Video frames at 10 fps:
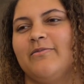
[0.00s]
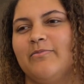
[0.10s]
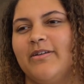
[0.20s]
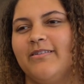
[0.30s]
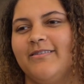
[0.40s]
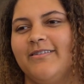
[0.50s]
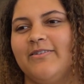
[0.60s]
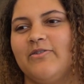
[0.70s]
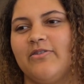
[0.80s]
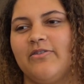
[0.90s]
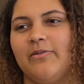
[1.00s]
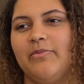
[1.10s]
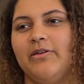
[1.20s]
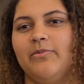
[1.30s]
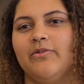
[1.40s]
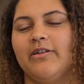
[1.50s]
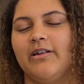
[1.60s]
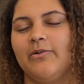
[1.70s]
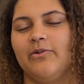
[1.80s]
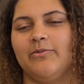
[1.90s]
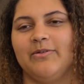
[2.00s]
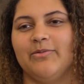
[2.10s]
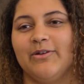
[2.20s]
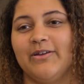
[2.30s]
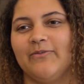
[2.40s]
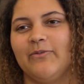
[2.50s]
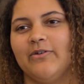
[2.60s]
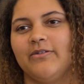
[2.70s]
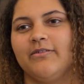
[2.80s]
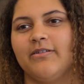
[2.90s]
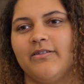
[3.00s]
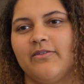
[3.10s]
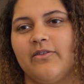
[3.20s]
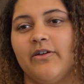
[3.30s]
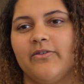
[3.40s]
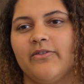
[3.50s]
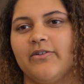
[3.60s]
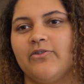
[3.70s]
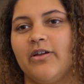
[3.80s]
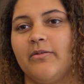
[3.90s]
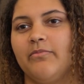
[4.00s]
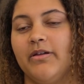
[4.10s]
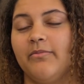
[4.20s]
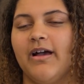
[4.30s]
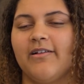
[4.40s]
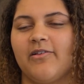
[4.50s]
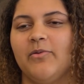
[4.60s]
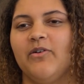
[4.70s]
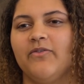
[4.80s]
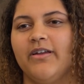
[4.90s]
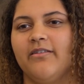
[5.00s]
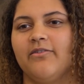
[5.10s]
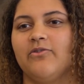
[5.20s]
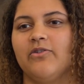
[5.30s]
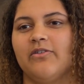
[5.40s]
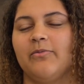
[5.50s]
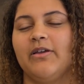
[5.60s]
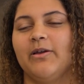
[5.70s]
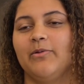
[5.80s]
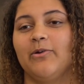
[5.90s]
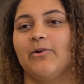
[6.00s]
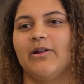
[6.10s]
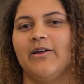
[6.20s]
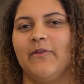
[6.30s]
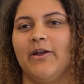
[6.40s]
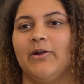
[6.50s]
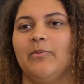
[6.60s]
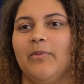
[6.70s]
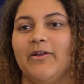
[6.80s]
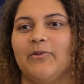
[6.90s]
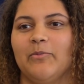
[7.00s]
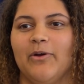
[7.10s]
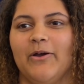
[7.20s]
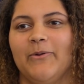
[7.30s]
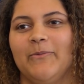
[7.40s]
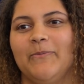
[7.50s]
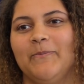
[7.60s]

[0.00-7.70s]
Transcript: Mainly just the people that I will be playing for because they're such like big basketball fans and just being able to go down there and make them proud.